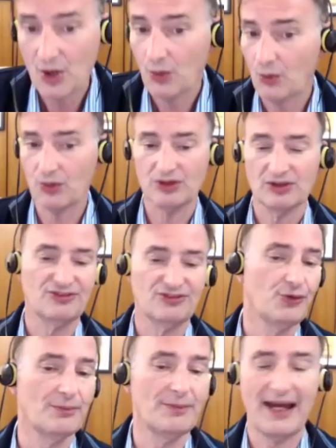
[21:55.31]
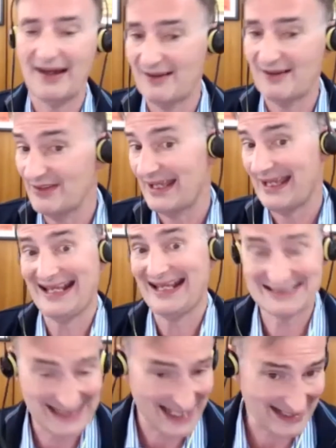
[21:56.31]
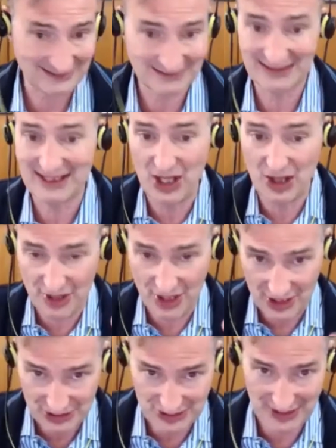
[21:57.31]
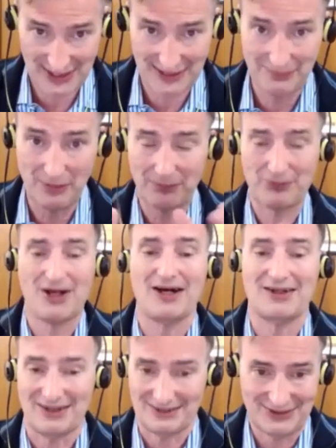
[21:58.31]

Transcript: all of whom have exactly the same product.